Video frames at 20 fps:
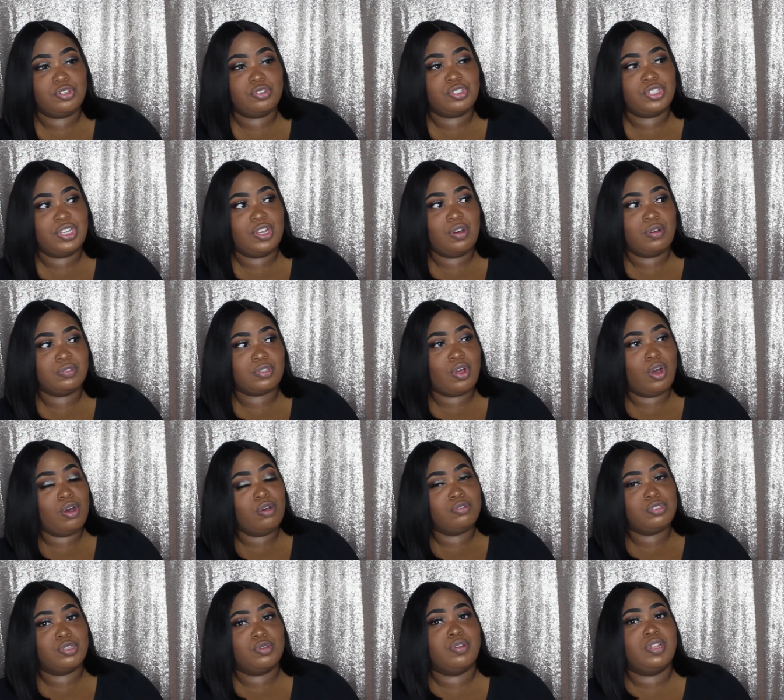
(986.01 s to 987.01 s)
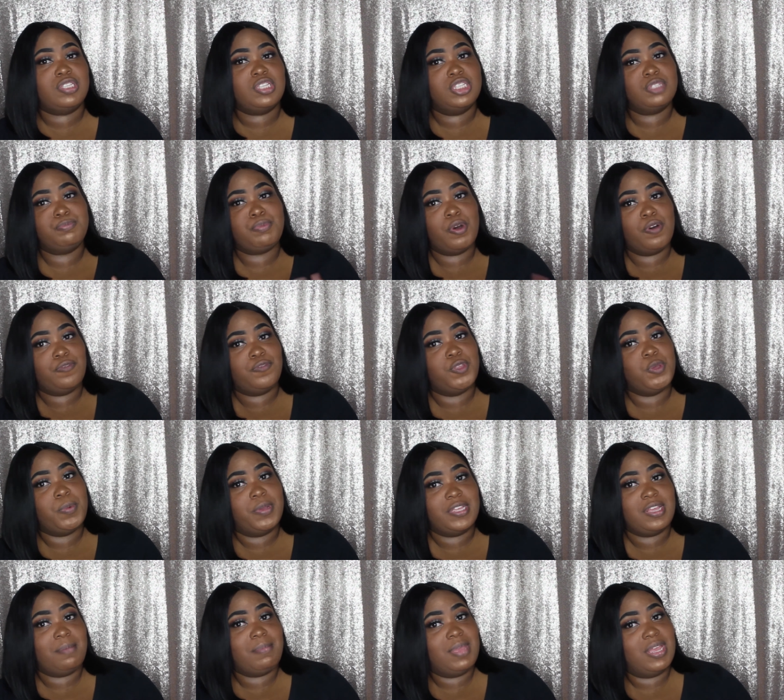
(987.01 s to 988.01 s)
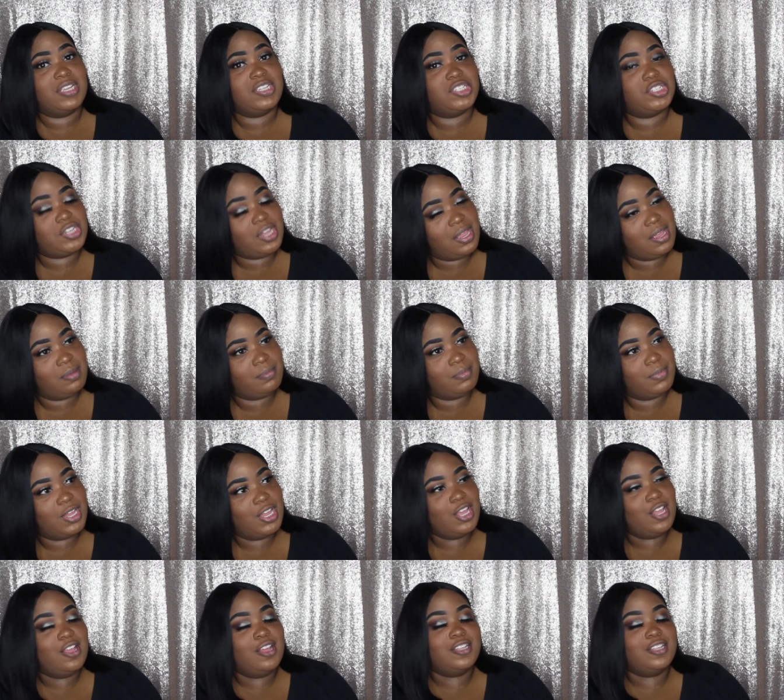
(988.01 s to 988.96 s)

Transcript: So she goes, oh, so this is both you and your man's gym.